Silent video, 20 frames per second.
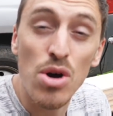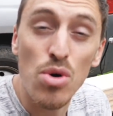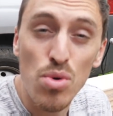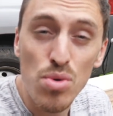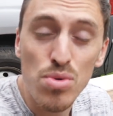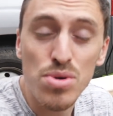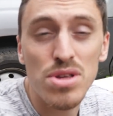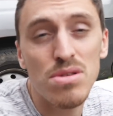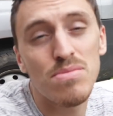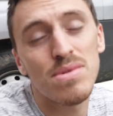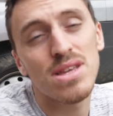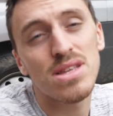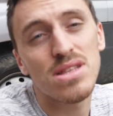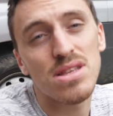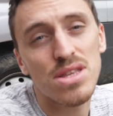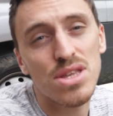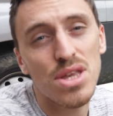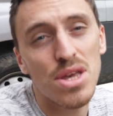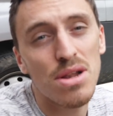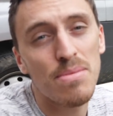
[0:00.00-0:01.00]
also means
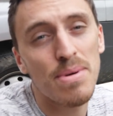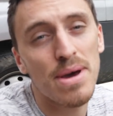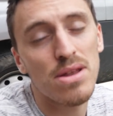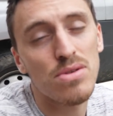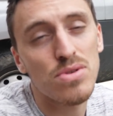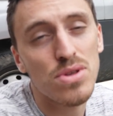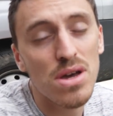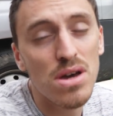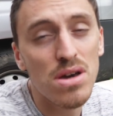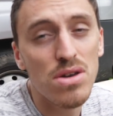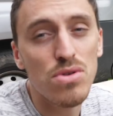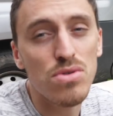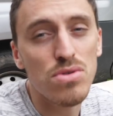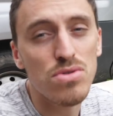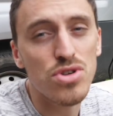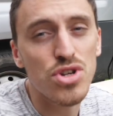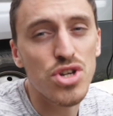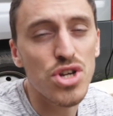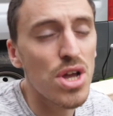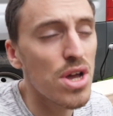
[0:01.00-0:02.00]
the solar panels aren't on
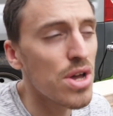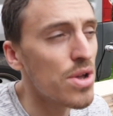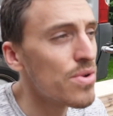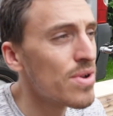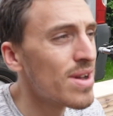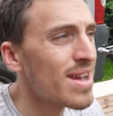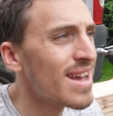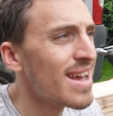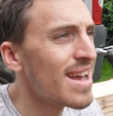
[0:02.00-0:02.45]
show,